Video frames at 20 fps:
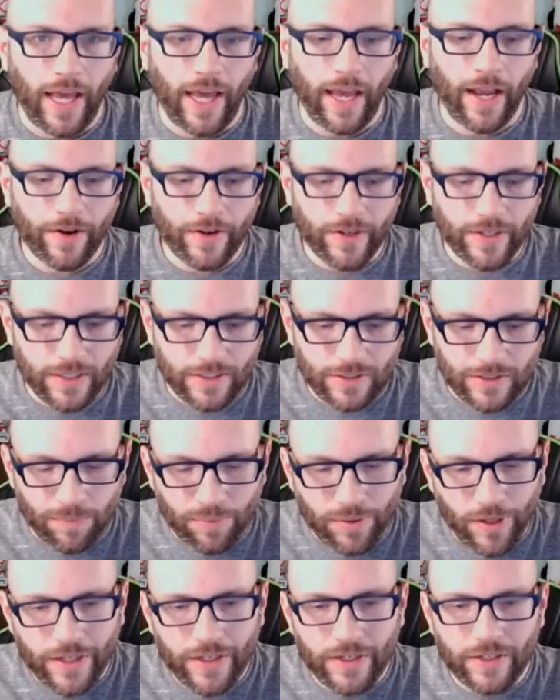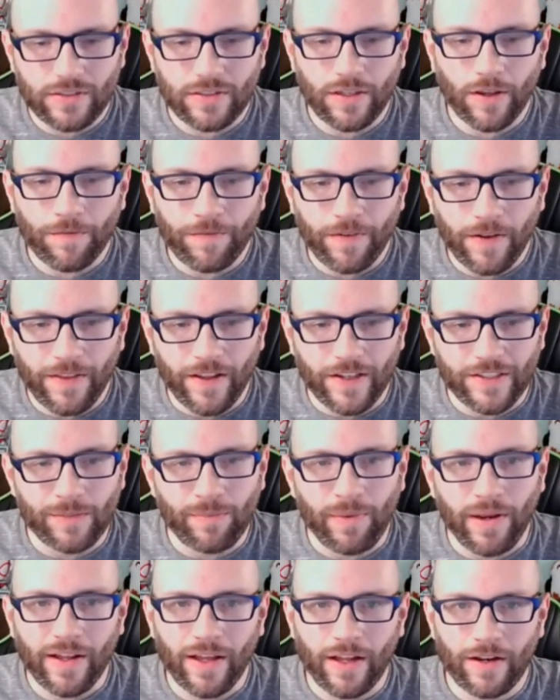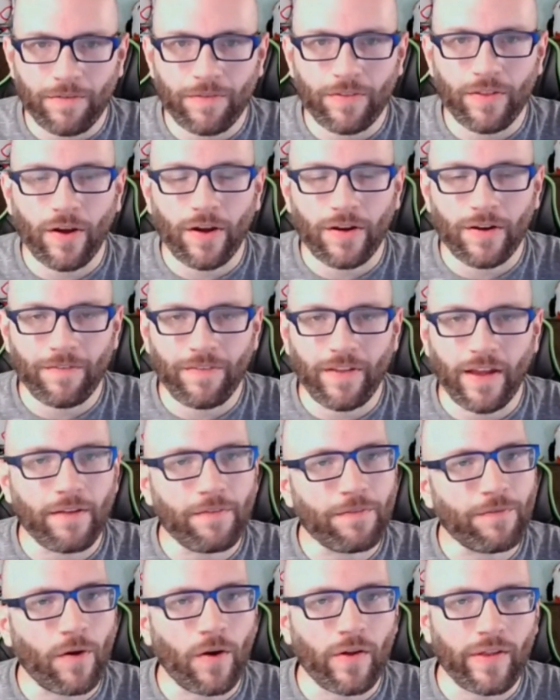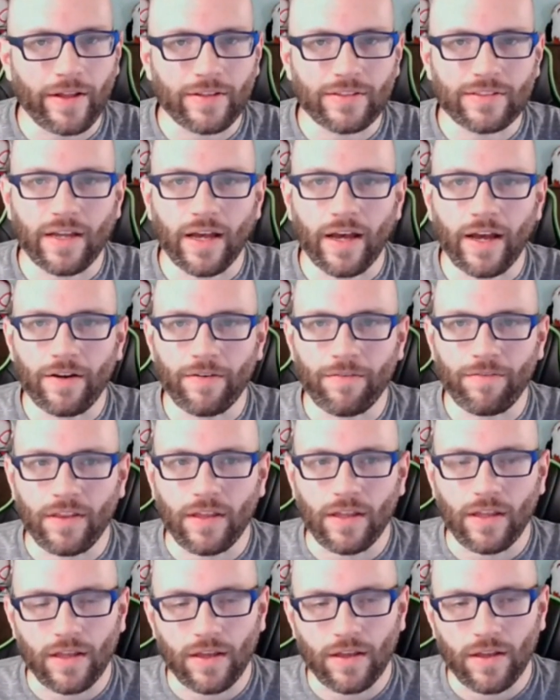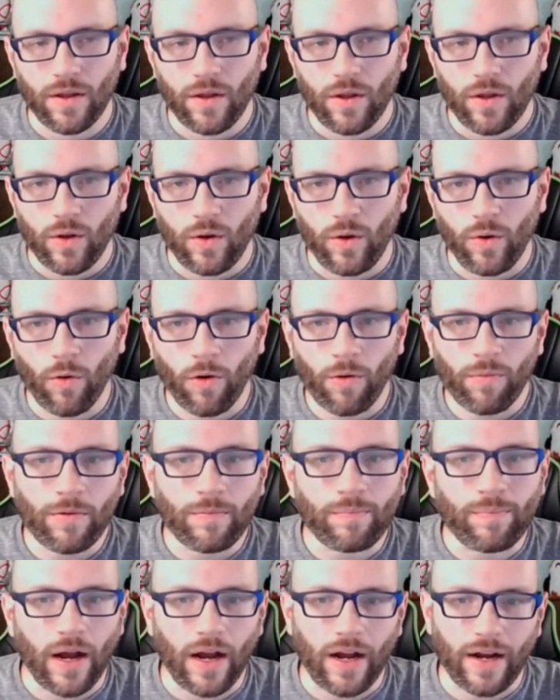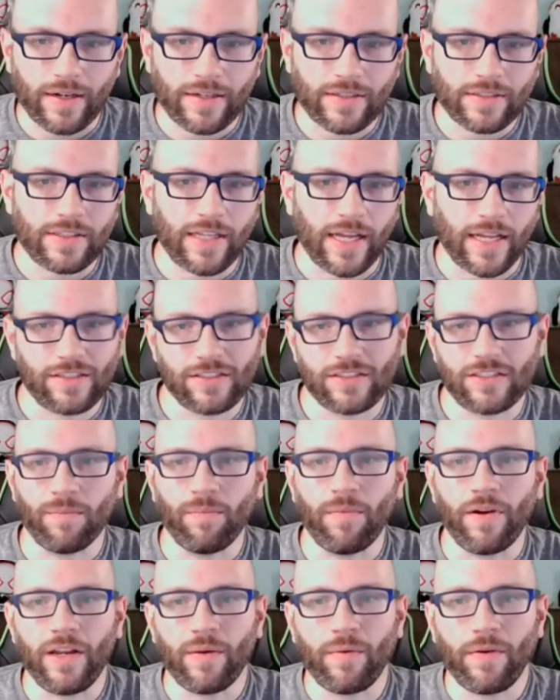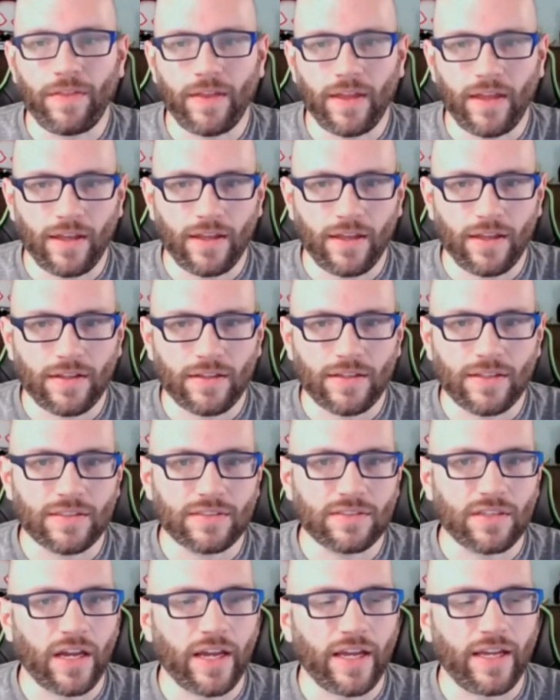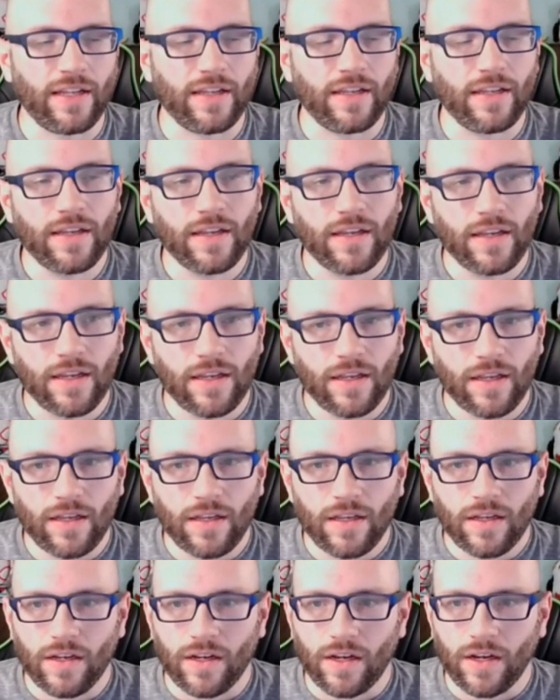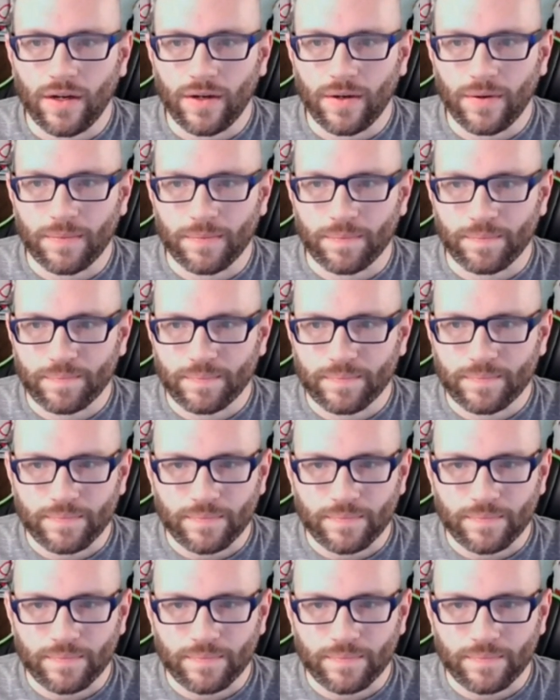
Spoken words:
areas to plug yourself in that you may not have thought of that fall outside of the normal box that somebody with a design um,